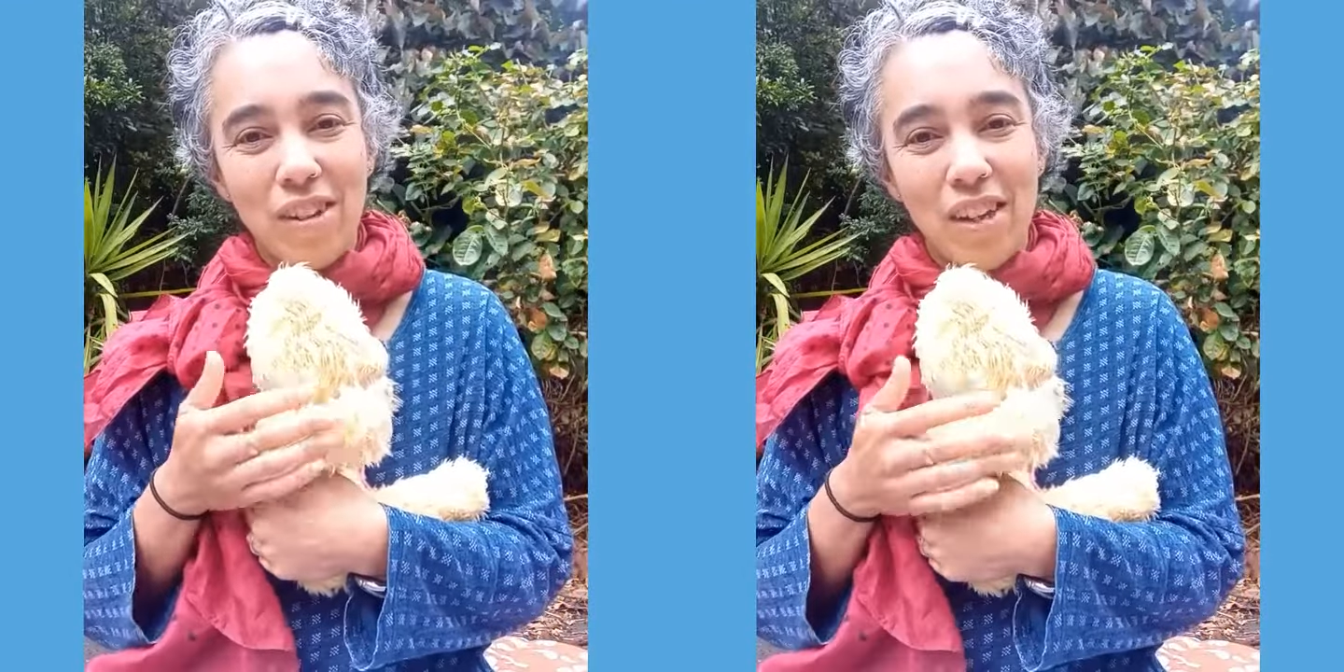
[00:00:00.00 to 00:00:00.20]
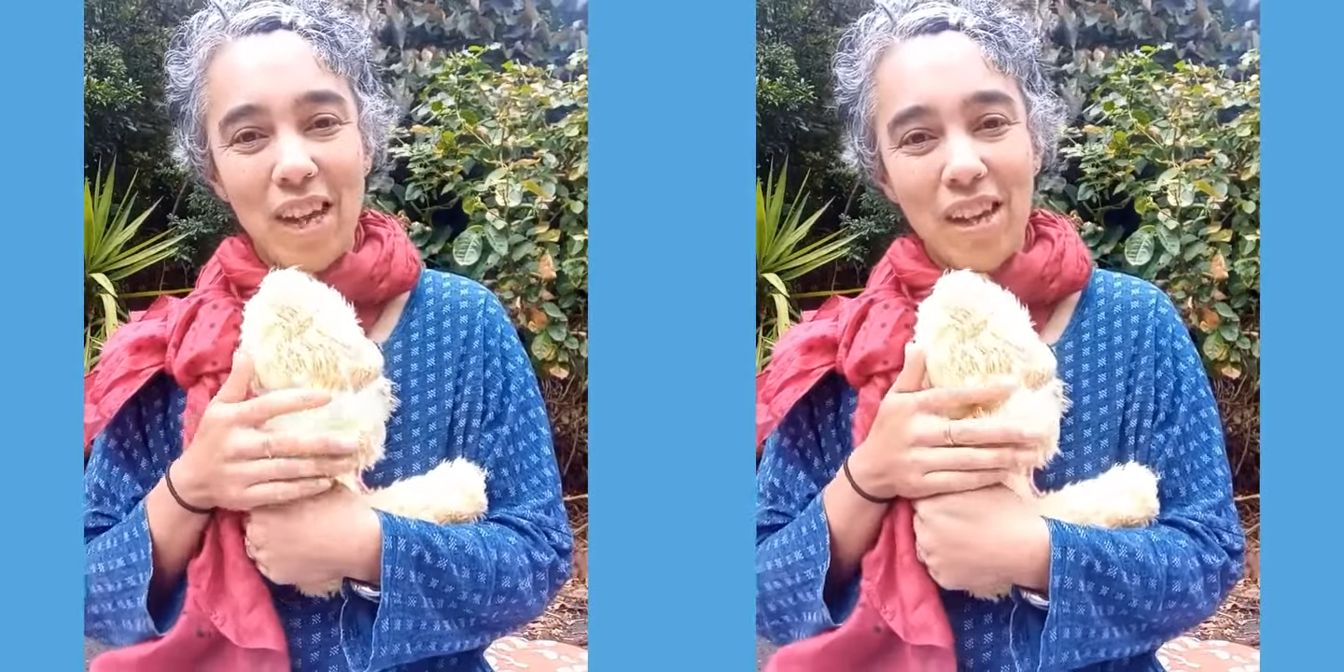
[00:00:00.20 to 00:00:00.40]

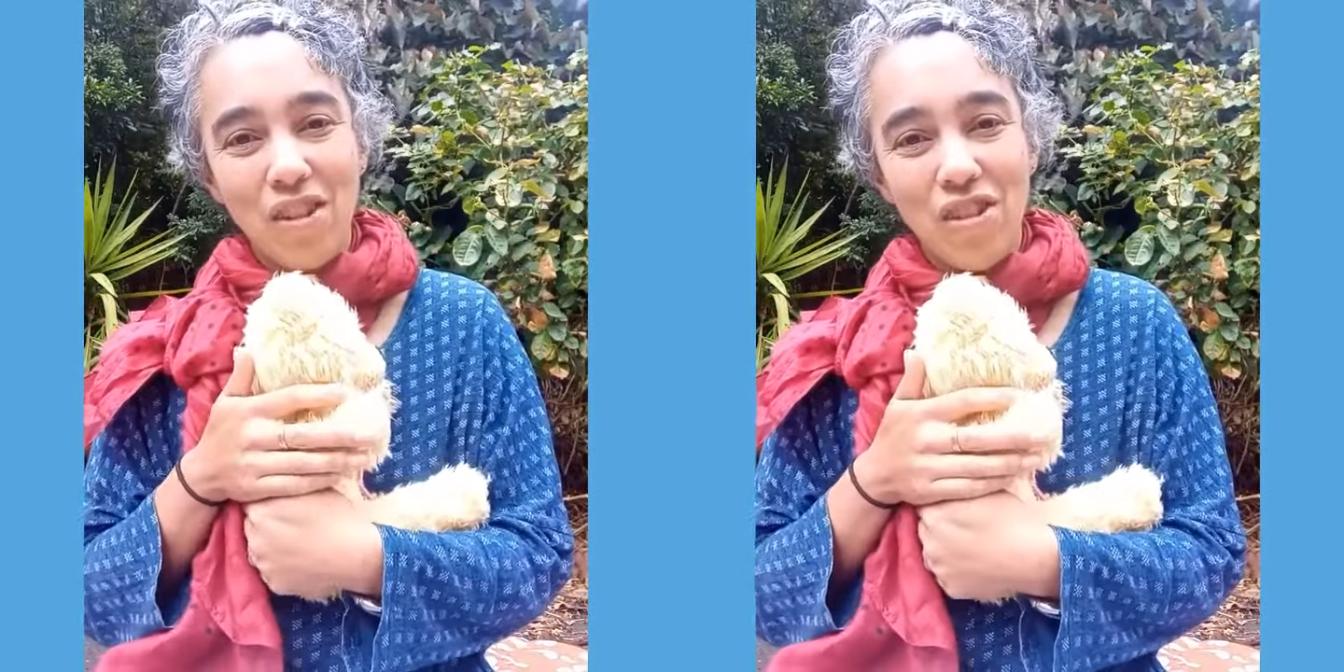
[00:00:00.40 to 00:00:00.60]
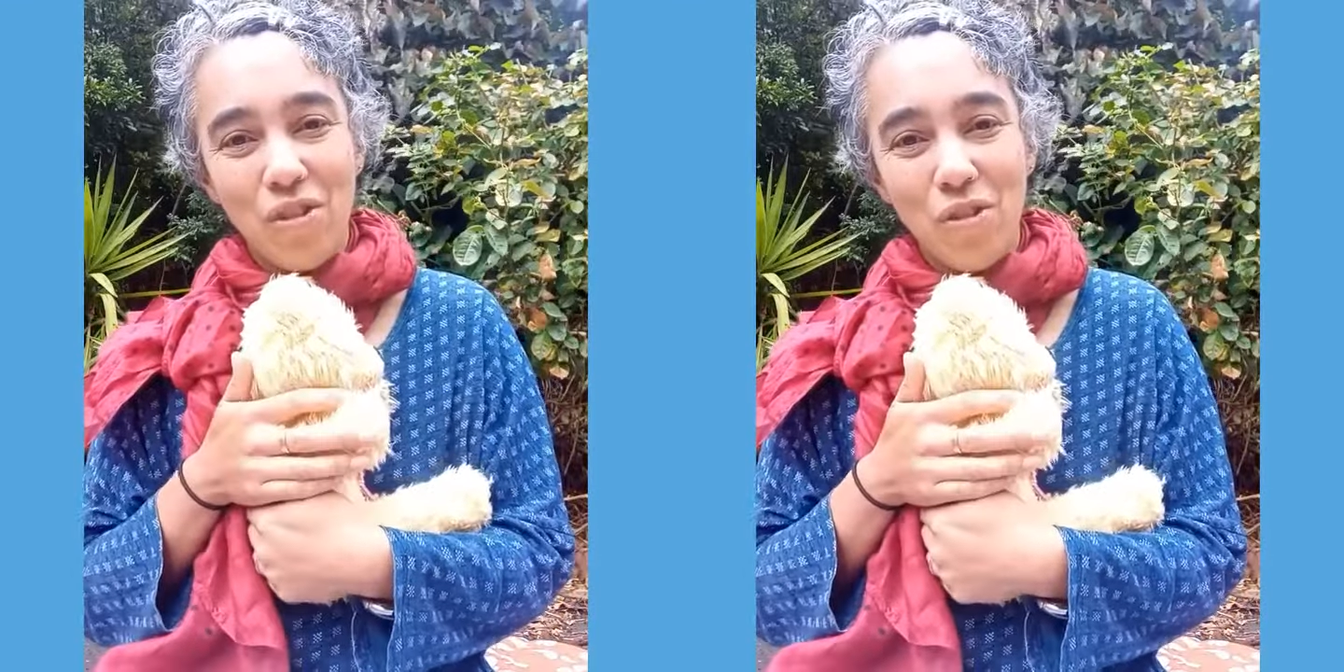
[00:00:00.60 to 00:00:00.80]
to get
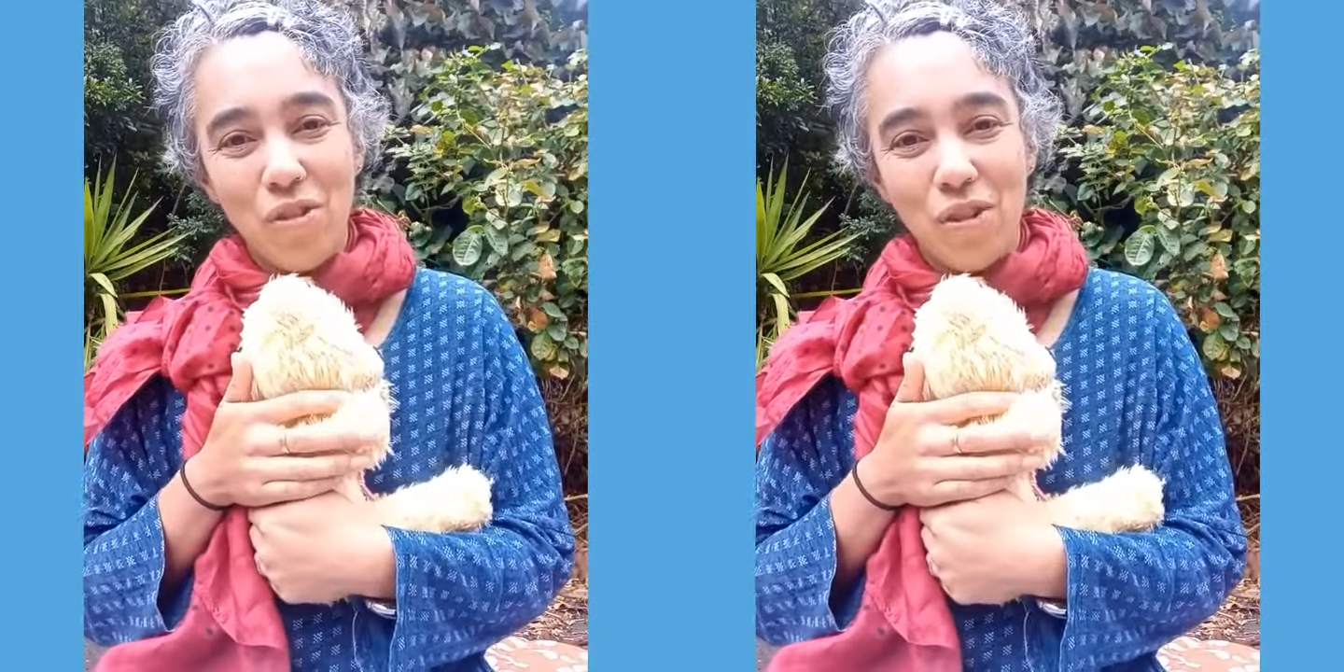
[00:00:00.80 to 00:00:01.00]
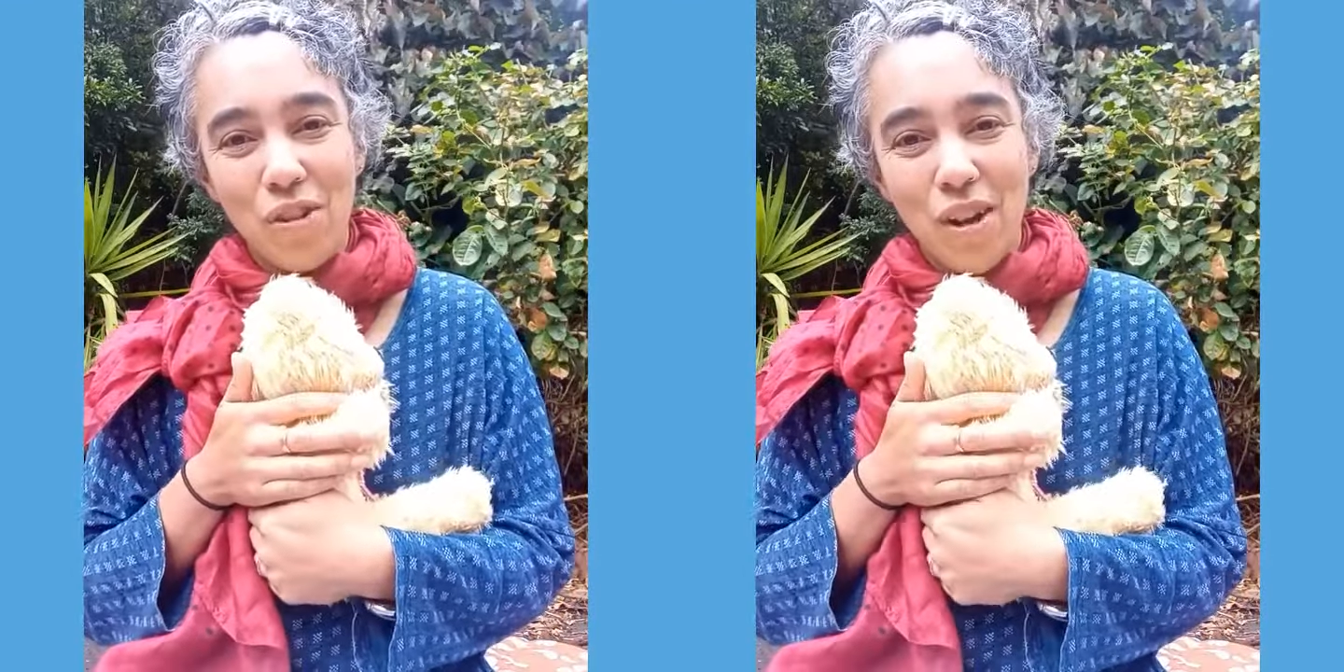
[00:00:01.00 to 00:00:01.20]
your
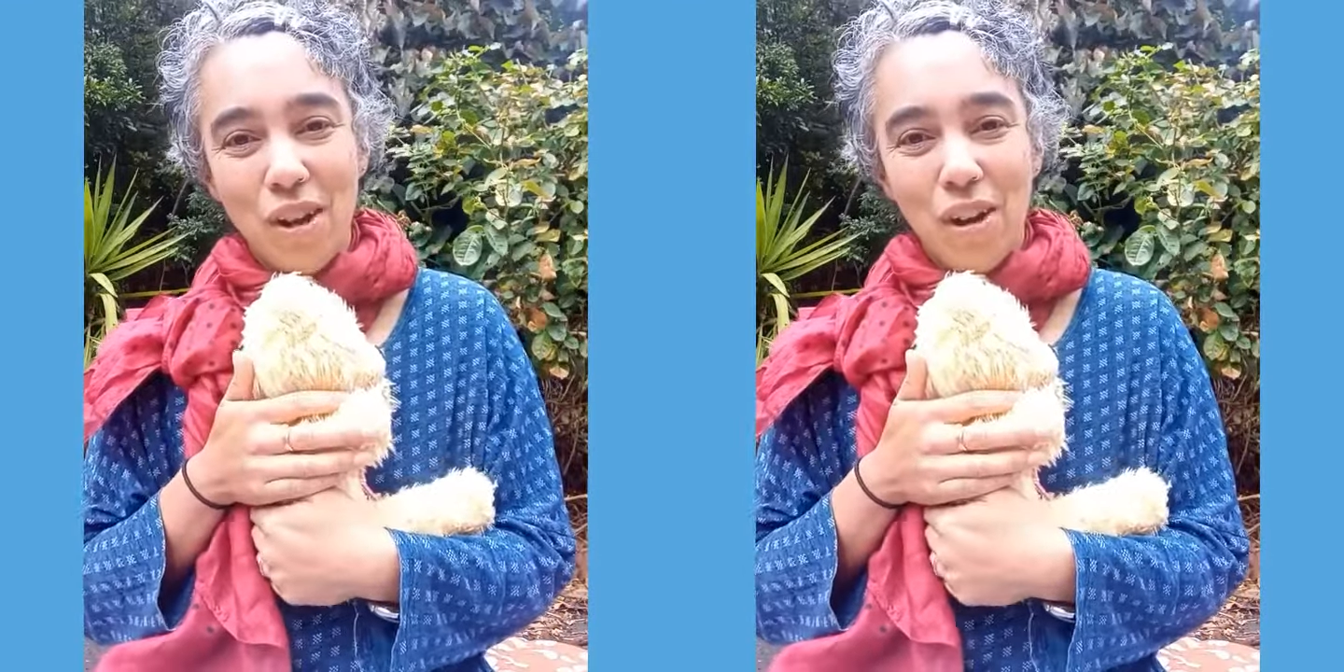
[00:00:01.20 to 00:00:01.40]
children